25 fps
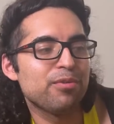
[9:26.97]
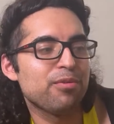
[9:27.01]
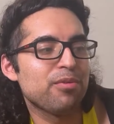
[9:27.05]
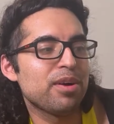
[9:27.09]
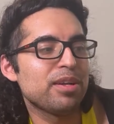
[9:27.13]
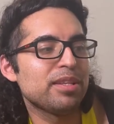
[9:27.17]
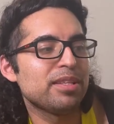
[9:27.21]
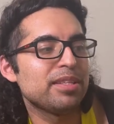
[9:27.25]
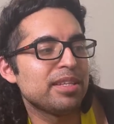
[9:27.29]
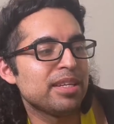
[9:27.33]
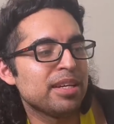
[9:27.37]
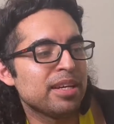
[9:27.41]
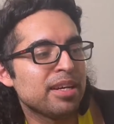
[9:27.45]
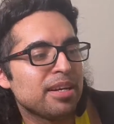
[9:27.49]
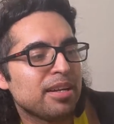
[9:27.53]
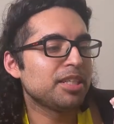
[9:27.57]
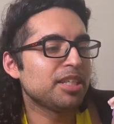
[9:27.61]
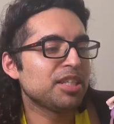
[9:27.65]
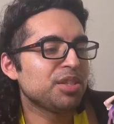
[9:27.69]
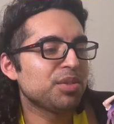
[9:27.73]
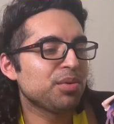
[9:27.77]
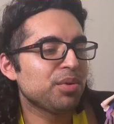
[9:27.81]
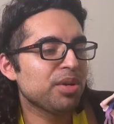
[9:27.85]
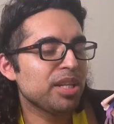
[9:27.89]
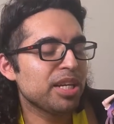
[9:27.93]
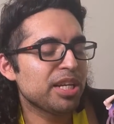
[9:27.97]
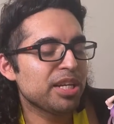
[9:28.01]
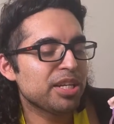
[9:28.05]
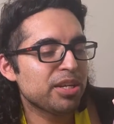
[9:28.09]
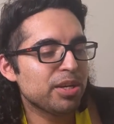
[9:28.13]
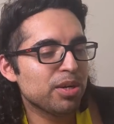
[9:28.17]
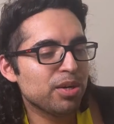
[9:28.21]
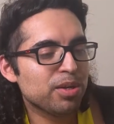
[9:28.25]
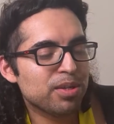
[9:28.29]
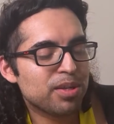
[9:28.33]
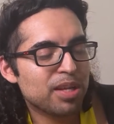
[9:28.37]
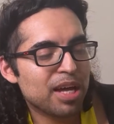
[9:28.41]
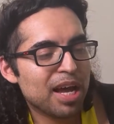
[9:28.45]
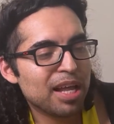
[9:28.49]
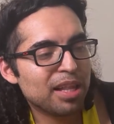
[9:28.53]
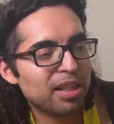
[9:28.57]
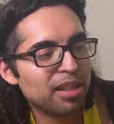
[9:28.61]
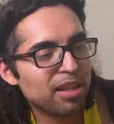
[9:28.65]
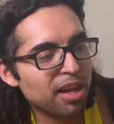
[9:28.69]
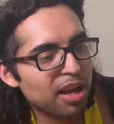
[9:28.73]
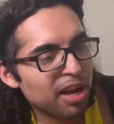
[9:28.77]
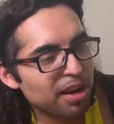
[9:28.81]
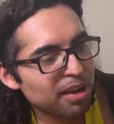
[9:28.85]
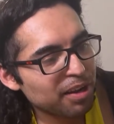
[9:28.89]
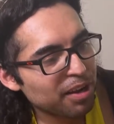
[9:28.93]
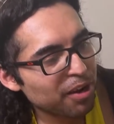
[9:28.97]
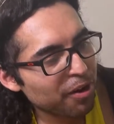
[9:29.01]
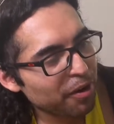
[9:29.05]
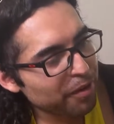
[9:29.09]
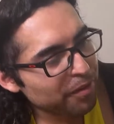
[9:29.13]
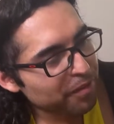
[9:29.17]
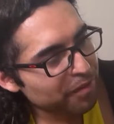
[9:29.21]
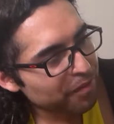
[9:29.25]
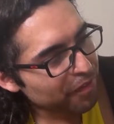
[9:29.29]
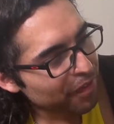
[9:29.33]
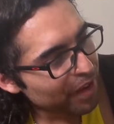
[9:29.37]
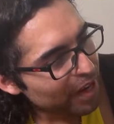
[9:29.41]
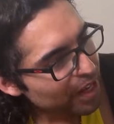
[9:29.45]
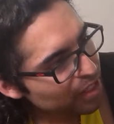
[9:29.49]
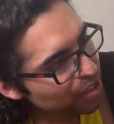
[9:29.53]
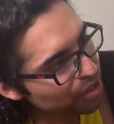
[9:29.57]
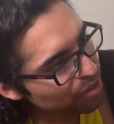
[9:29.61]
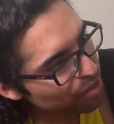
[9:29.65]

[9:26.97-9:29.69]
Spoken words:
one did. She's really cute. I like her face